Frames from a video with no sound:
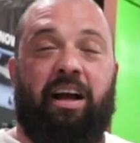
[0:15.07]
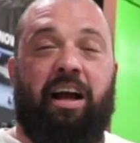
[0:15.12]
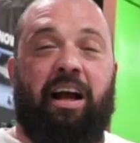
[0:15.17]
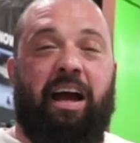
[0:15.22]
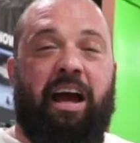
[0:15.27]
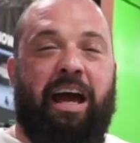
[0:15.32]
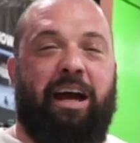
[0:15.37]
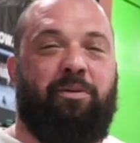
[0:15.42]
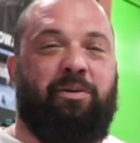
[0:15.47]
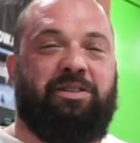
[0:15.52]

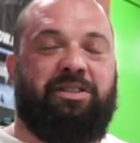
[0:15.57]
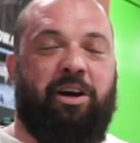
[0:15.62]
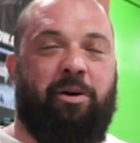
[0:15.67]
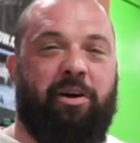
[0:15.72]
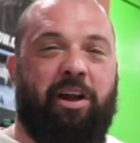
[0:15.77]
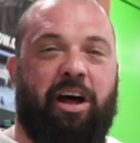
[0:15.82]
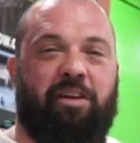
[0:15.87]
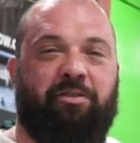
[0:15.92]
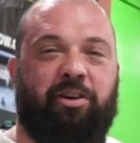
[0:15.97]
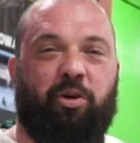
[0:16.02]
Hey, what's
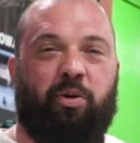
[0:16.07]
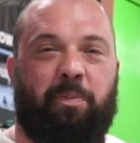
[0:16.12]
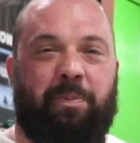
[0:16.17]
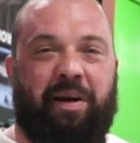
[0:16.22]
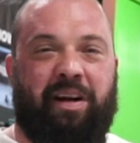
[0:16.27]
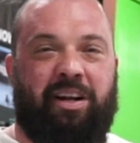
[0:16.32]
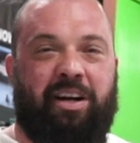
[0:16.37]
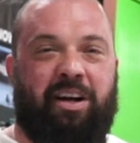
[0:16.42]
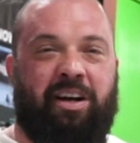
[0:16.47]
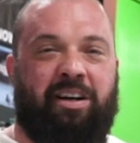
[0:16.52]
going on, Real World
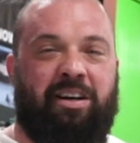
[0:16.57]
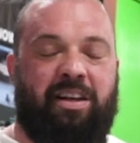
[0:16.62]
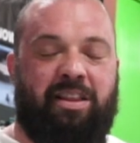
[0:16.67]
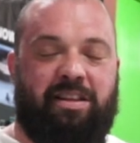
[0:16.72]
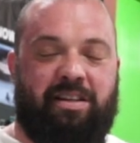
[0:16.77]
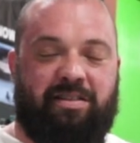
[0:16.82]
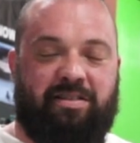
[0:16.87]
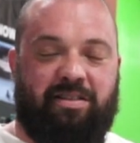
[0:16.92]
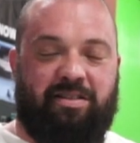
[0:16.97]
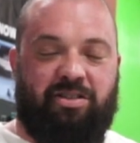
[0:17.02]
PDR?
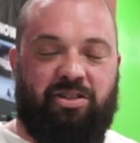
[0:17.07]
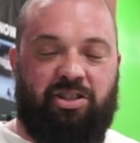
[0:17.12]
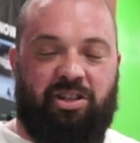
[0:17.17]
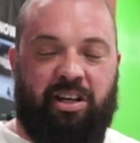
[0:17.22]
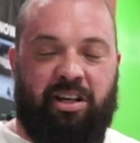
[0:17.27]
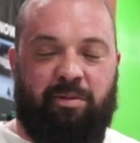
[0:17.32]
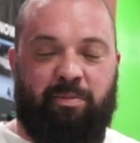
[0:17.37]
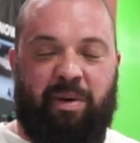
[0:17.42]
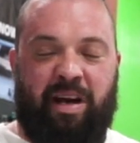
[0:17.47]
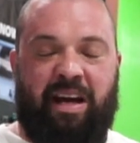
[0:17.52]
This is
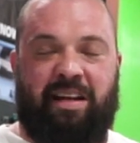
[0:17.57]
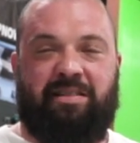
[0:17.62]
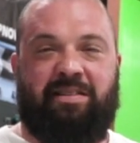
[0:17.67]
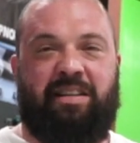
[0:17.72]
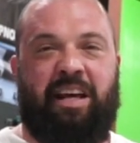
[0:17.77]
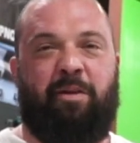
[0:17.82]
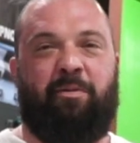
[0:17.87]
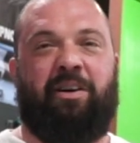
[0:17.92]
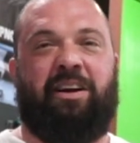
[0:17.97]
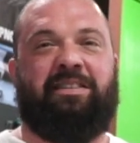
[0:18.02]
Jim, and
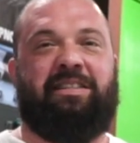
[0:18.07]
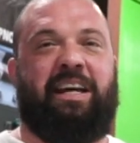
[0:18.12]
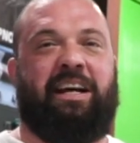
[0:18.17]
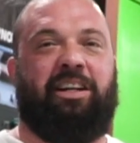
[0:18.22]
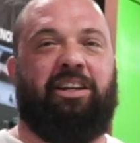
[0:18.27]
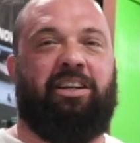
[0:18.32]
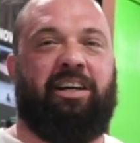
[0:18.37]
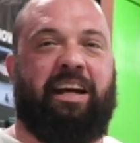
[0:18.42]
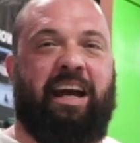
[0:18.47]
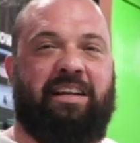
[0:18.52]
today we're going to take
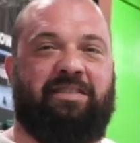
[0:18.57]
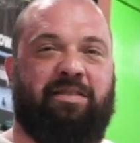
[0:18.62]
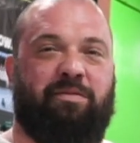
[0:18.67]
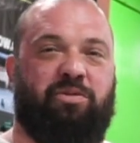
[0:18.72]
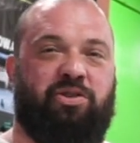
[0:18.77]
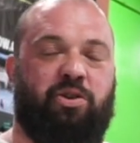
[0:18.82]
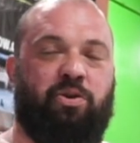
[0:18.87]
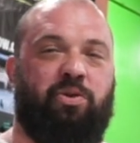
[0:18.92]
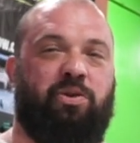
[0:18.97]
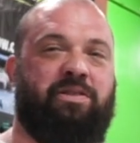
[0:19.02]
a look at some
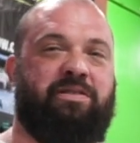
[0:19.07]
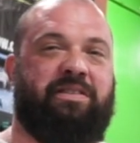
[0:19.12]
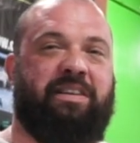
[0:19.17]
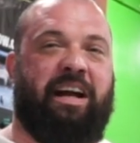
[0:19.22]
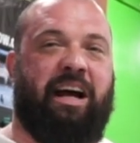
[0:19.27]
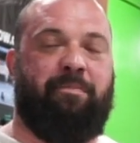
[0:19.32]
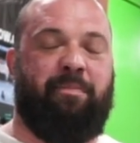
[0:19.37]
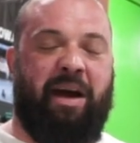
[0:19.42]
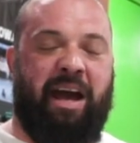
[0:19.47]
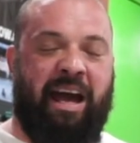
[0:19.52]
tools
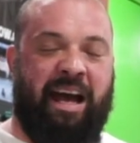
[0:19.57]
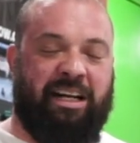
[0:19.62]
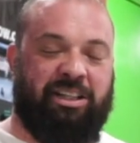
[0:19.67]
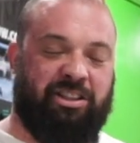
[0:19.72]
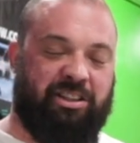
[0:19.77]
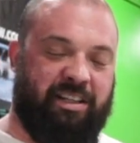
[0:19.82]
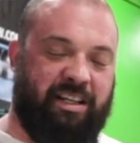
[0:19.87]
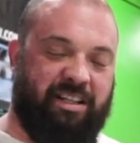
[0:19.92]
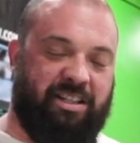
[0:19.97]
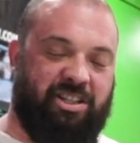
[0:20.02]
that I'm
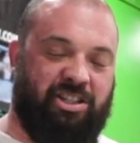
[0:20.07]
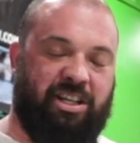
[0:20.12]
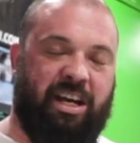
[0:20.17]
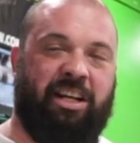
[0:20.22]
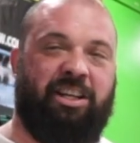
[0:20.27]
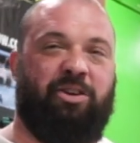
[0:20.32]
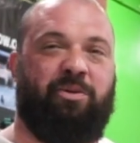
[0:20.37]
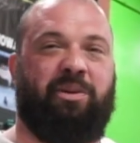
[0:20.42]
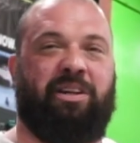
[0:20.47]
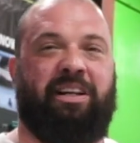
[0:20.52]
actually
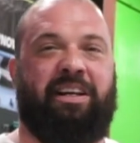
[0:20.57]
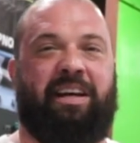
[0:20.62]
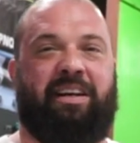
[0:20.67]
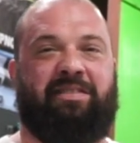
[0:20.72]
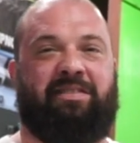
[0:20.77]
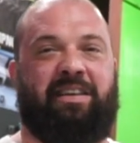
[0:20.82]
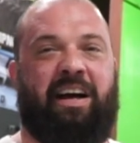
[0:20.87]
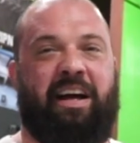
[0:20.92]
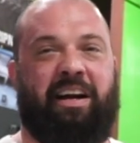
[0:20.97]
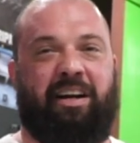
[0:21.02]
genuinely
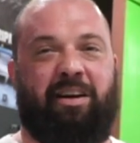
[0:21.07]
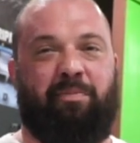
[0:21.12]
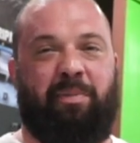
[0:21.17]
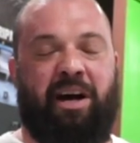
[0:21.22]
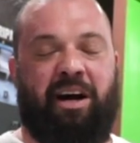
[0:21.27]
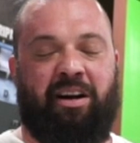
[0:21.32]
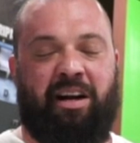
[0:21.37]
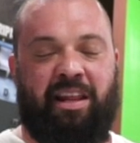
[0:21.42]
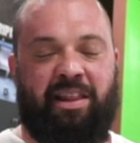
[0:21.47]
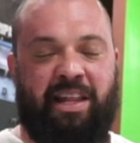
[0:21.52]
excited
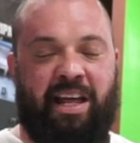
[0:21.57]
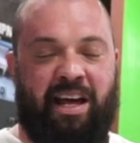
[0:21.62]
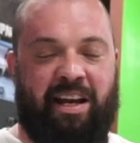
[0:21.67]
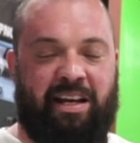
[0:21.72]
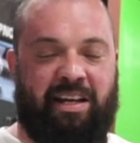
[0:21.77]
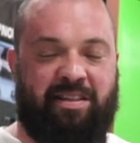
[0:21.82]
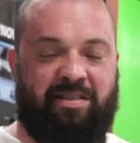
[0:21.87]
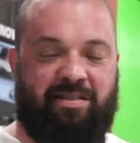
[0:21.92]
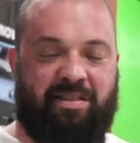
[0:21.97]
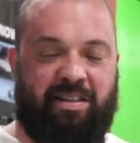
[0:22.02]
about, and that
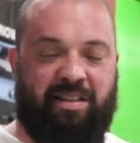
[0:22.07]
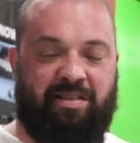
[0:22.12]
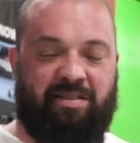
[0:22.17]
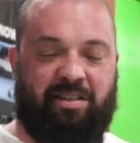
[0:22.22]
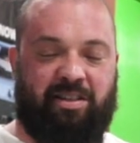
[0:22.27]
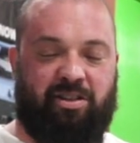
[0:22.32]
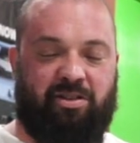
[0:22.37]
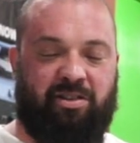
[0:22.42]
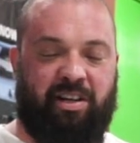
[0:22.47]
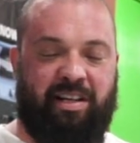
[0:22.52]
is these
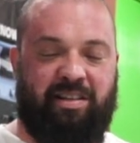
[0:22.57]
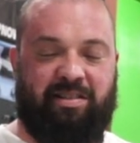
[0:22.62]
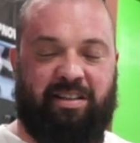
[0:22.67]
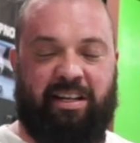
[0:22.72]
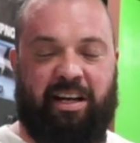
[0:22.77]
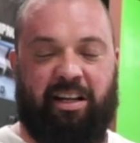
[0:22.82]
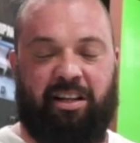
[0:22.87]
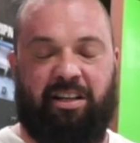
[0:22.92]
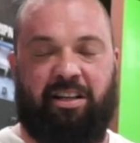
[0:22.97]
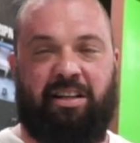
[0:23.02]
Crease
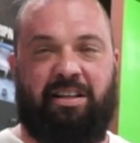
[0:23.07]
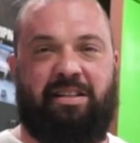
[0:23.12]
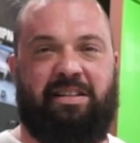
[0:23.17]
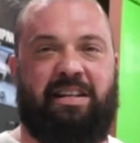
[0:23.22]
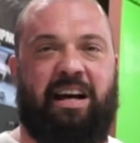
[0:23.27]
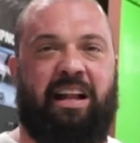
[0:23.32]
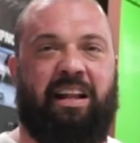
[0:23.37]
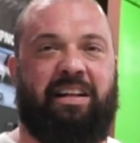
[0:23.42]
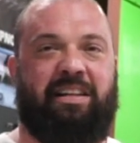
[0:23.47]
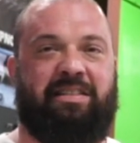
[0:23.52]
Killer
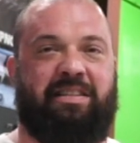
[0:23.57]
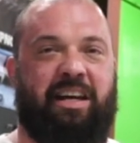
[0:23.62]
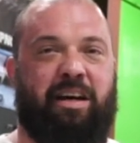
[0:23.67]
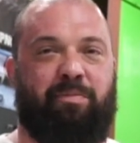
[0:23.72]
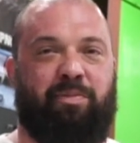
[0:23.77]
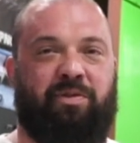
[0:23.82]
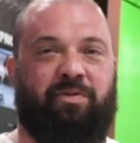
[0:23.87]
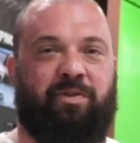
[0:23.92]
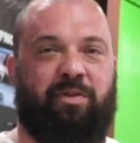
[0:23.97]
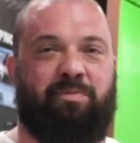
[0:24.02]
Dolly
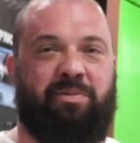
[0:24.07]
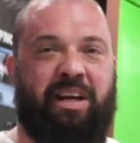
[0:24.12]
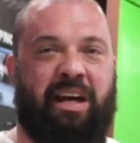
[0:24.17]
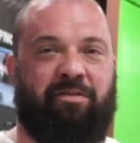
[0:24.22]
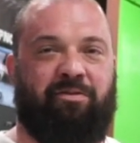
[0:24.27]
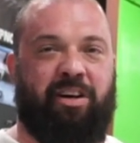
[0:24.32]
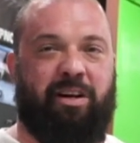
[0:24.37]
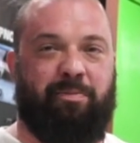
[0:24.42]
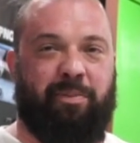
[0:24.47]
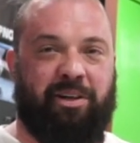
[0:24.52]
tips from
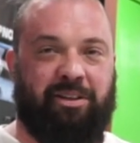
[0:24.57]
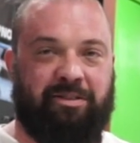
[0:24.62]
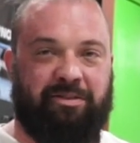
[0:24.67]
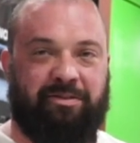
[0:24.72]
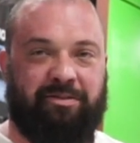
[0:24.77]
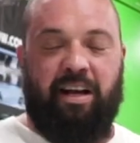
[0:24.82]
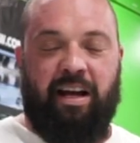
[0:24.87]
Dent Repair.